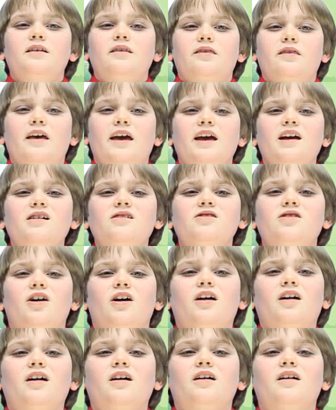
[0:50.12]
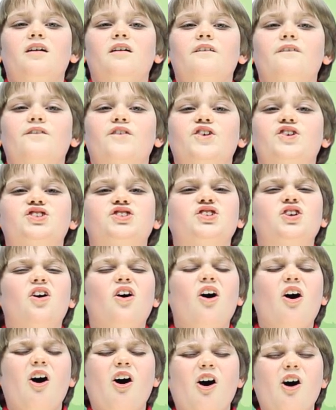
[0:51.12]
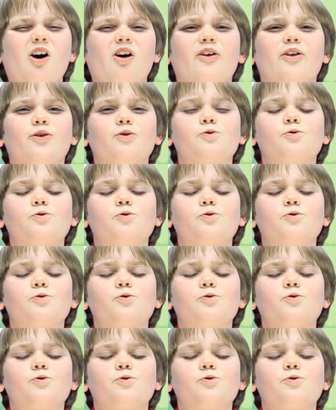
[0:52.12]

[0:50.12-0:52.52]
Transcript: They look for tall,